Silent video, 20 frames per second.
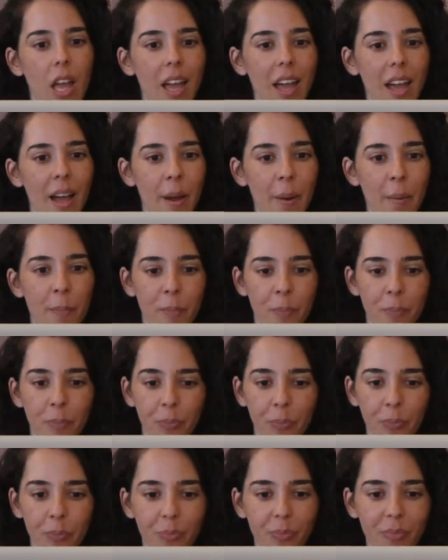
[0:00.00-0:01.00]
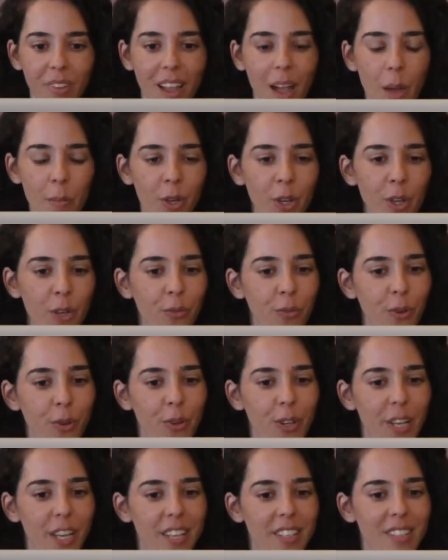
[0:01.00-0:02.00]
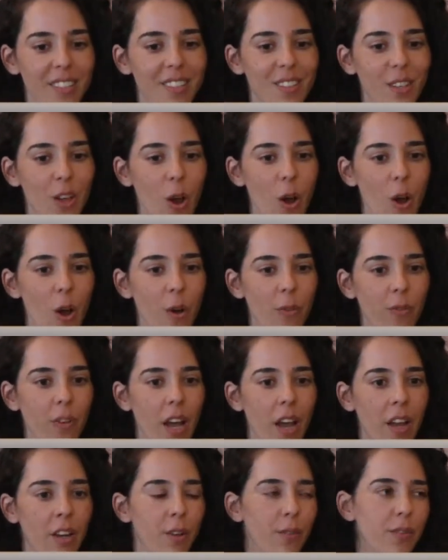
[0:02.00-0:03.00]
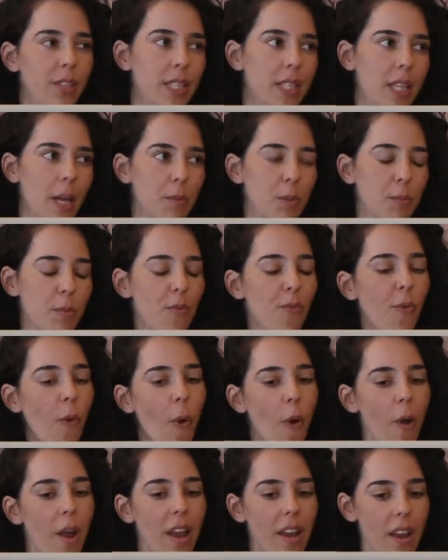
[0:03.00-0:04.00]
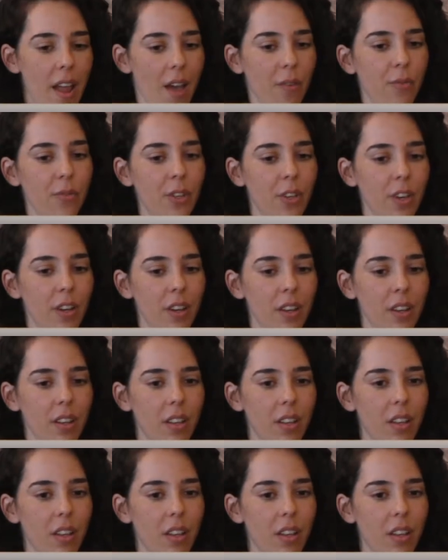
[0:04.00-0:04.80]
I'm going to focus on kind of the steps before and after